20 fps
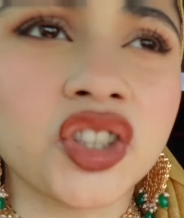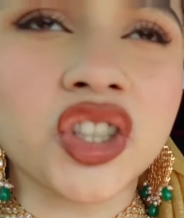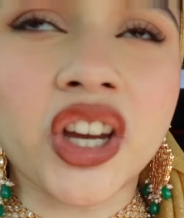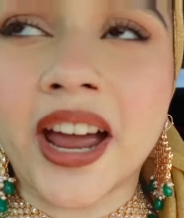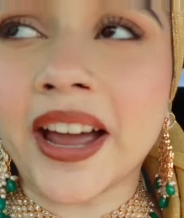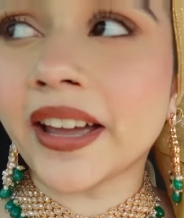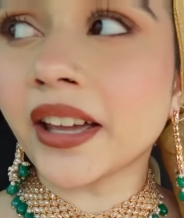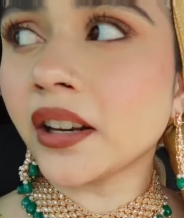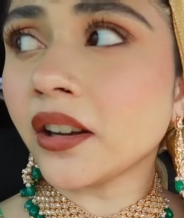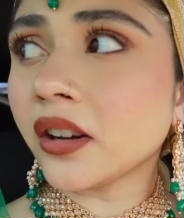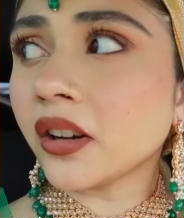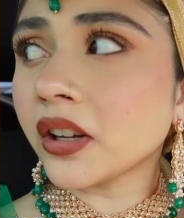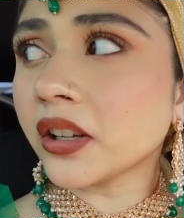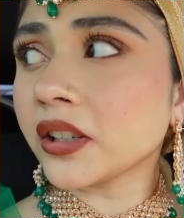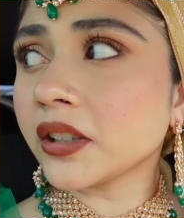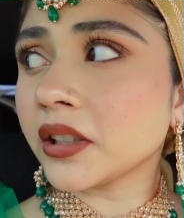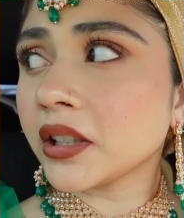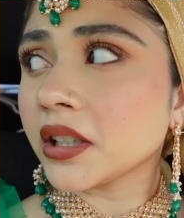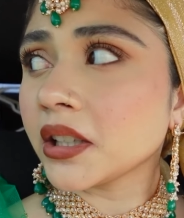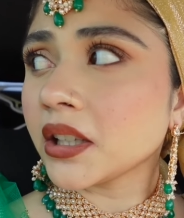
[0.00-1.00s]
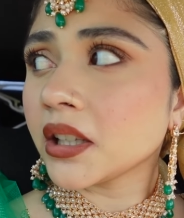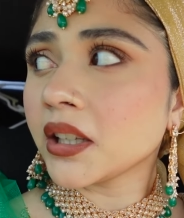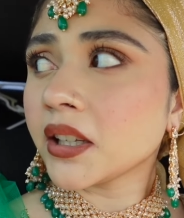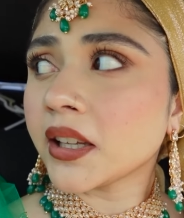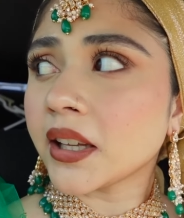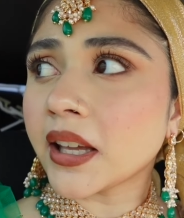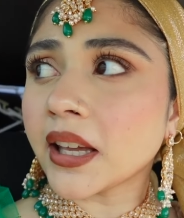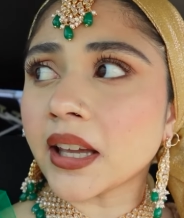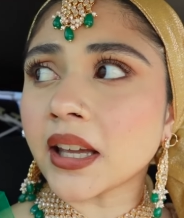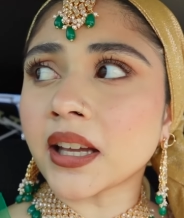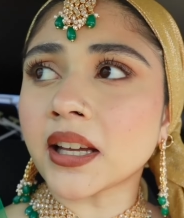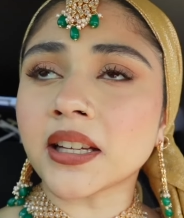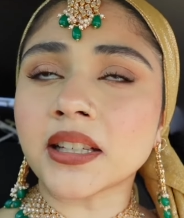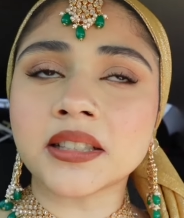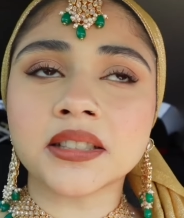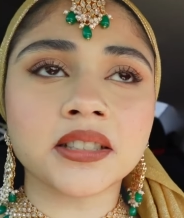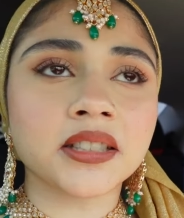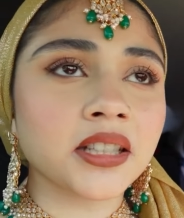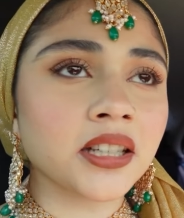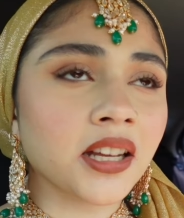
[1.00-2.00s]
jacket on,
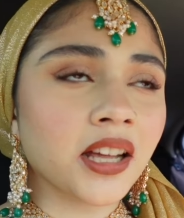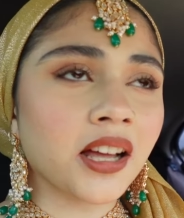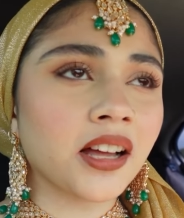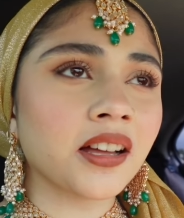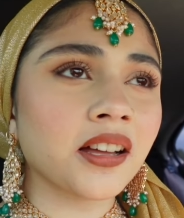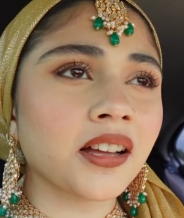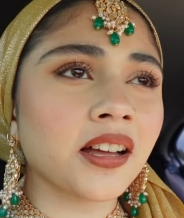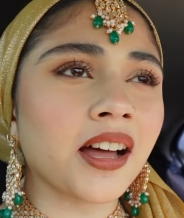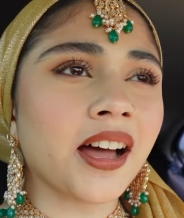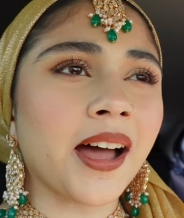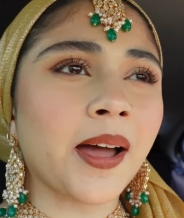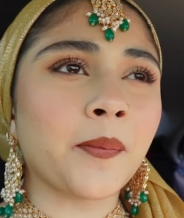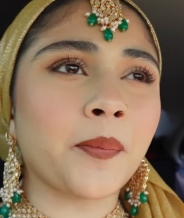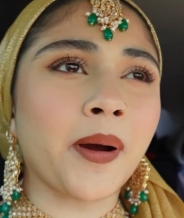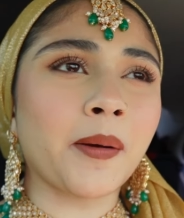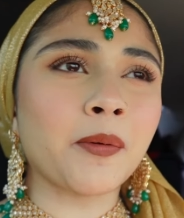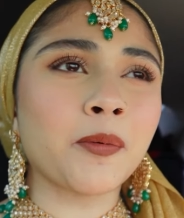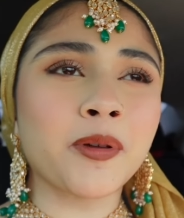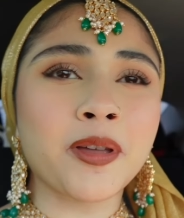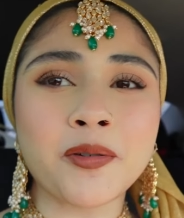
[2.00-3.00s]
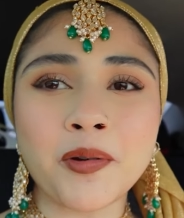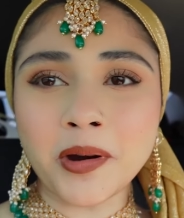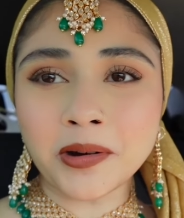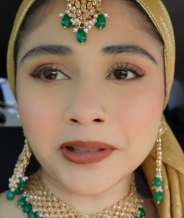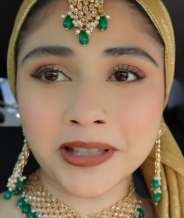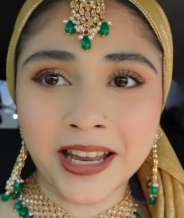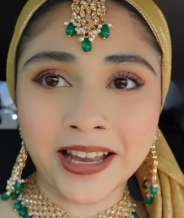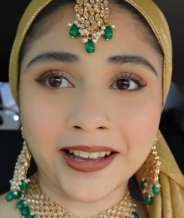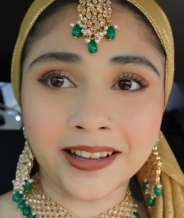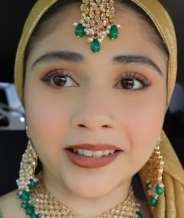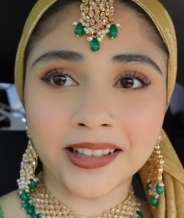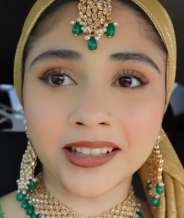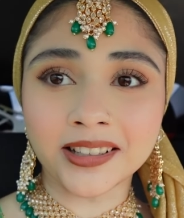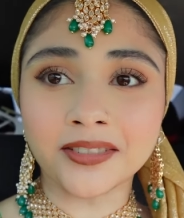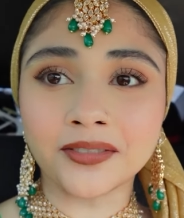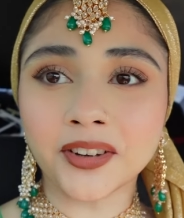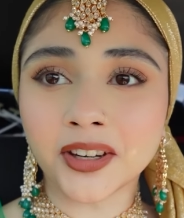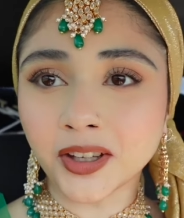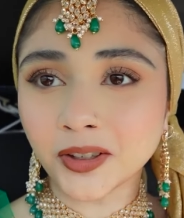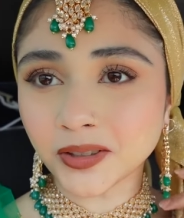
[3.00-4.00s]
and I probably won't take a lot
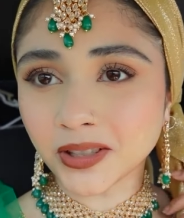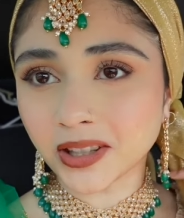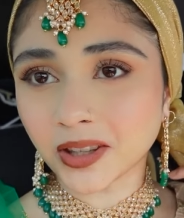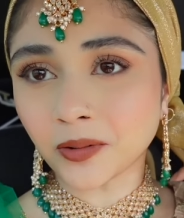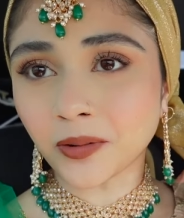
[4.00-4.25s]
of videos at